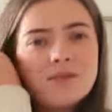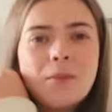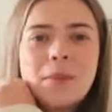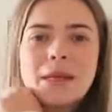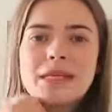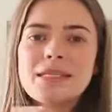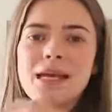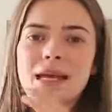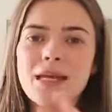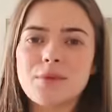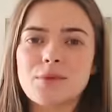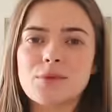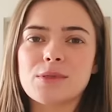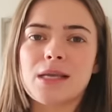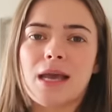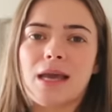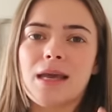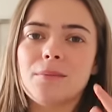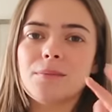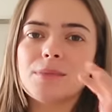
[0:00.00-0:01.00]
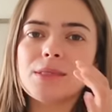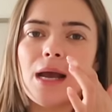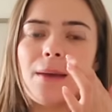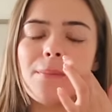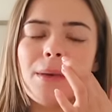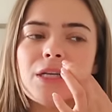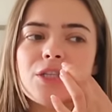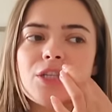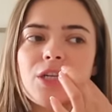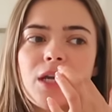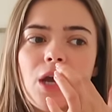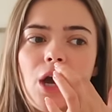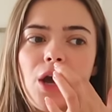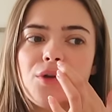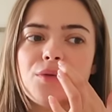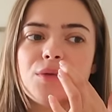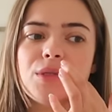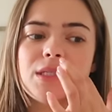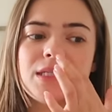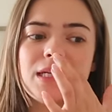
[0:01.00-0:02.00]
for my tablescapes. I'm actually
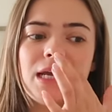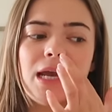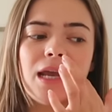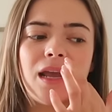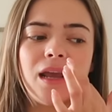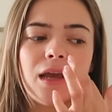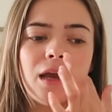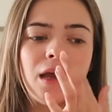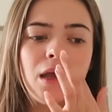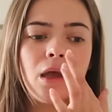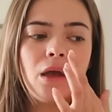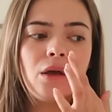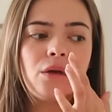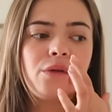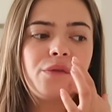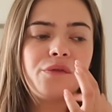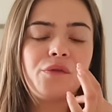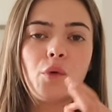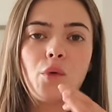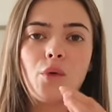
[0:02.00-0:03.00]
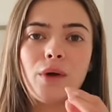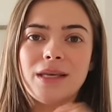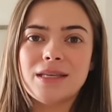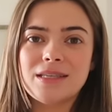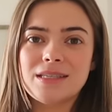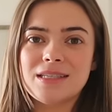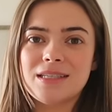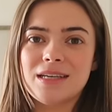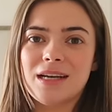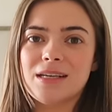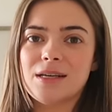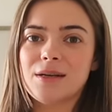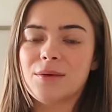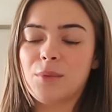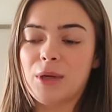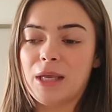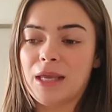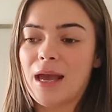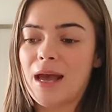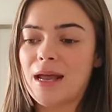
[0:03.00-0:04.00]
hosting for Easter
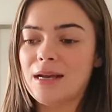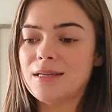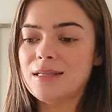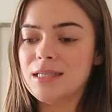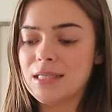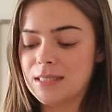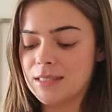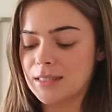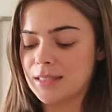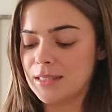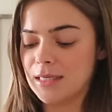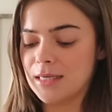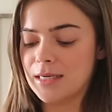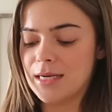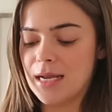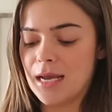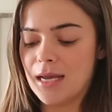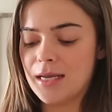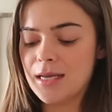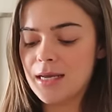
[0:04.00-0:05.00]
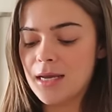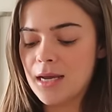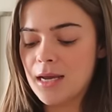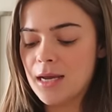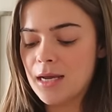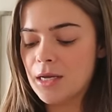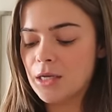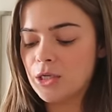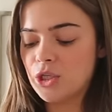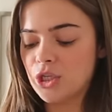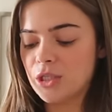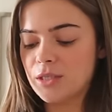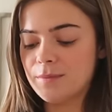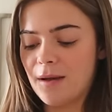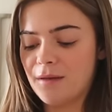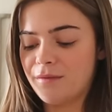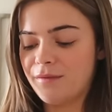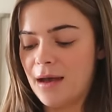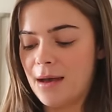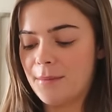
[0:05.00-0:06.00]
weekend, Easter Sunday, just
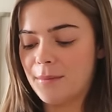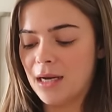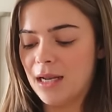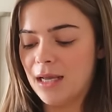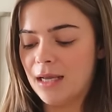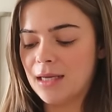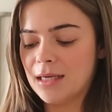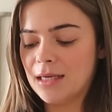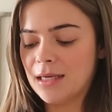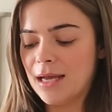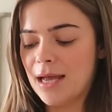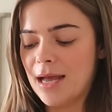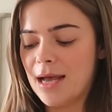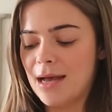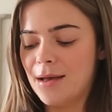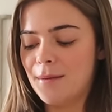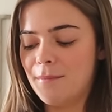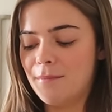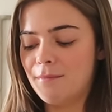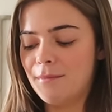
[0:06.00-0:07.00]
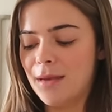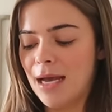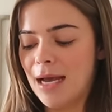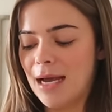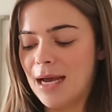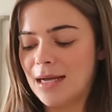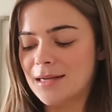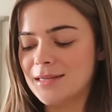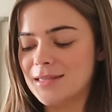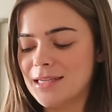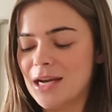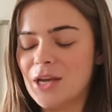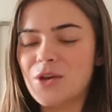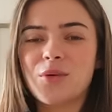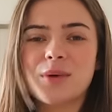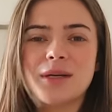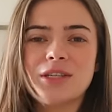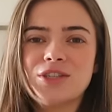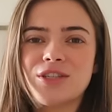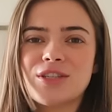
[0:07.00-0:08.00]
my family. And I
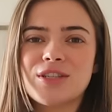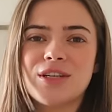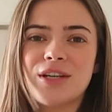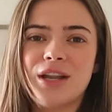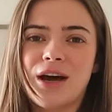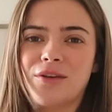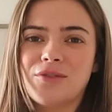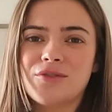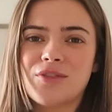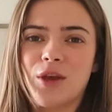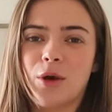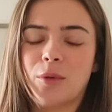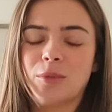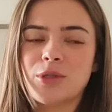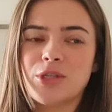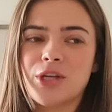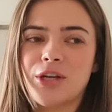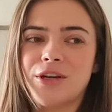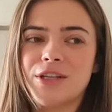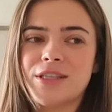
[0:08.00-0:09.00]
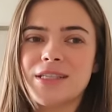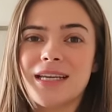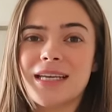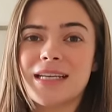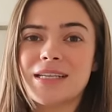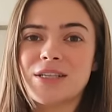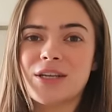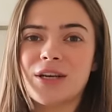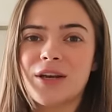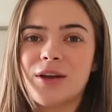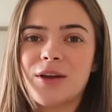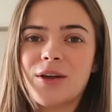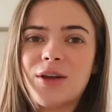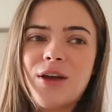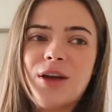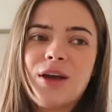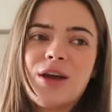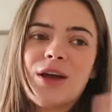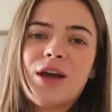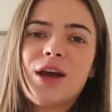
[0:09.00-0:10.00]
always just love the opportunity to
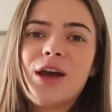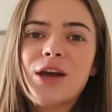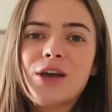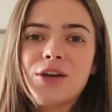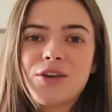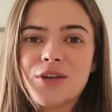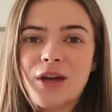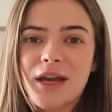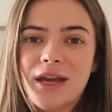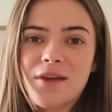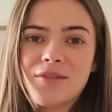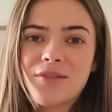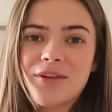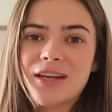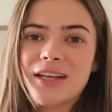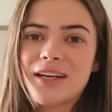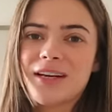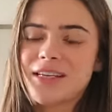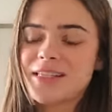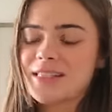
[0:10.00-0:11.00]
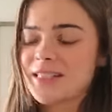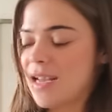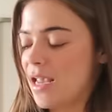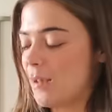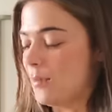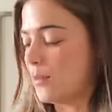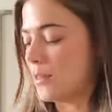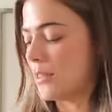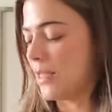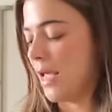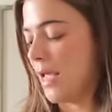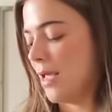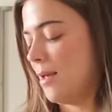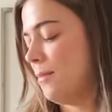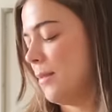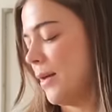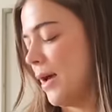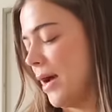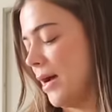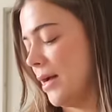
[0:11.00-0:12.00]
create a really nice
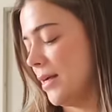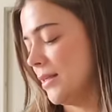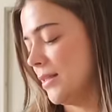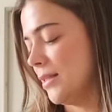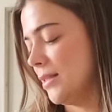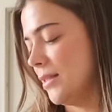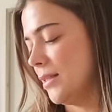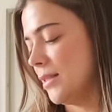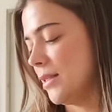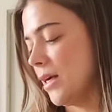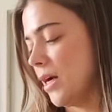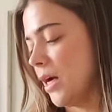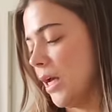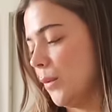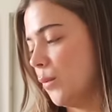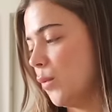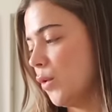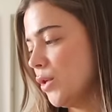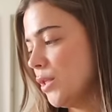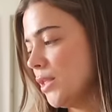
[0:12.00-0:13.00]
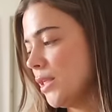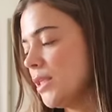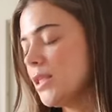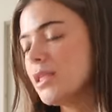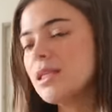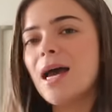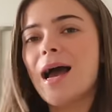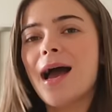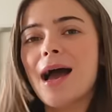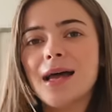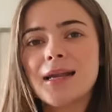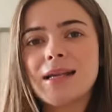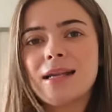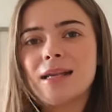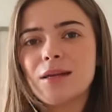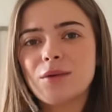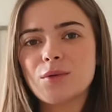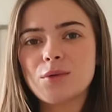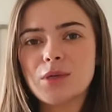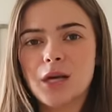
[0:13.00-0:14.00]
tablescape, and I wanted to add
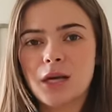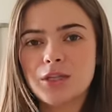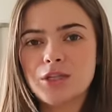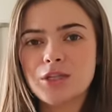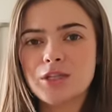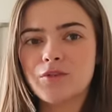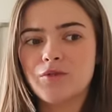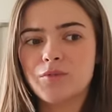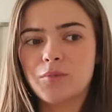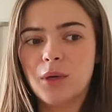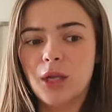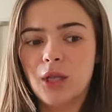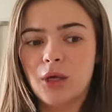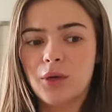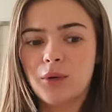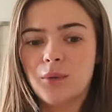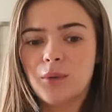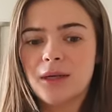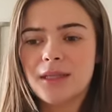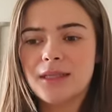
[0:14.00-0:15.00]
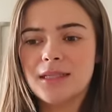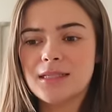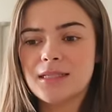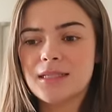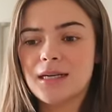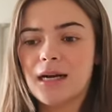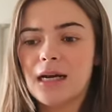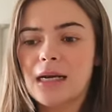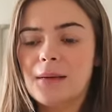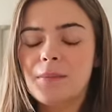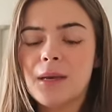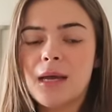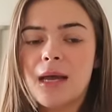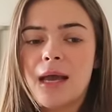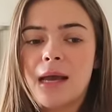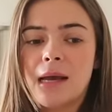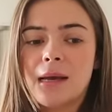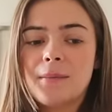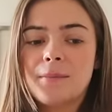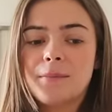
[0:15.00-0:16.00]
little touches of blue this time
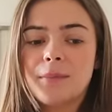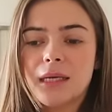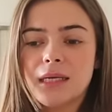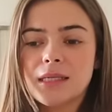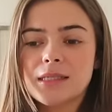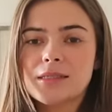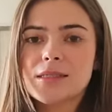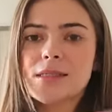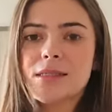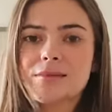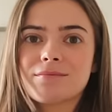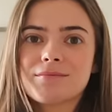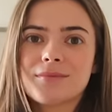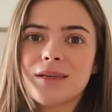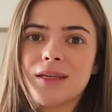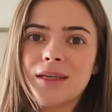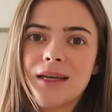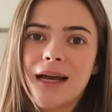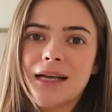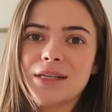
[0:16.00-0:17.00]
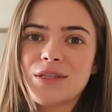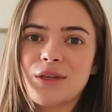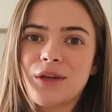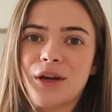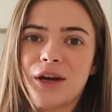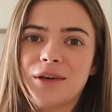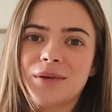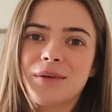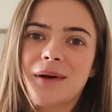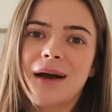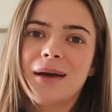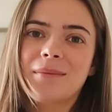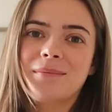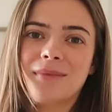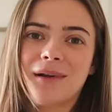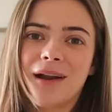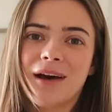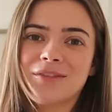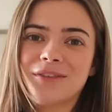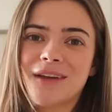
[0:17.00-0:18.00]
because, as you know, I'm
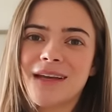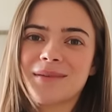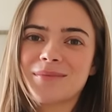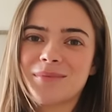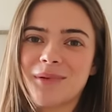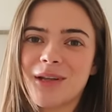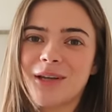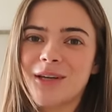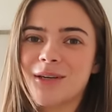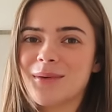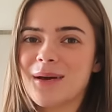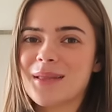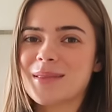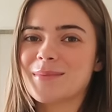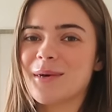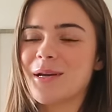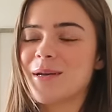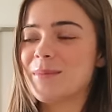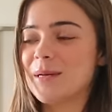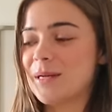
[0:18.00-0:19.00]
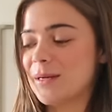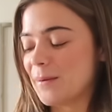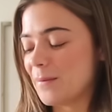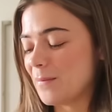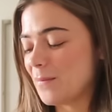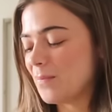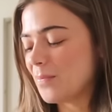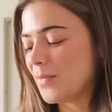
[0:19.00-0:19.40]
loving blue at the moment.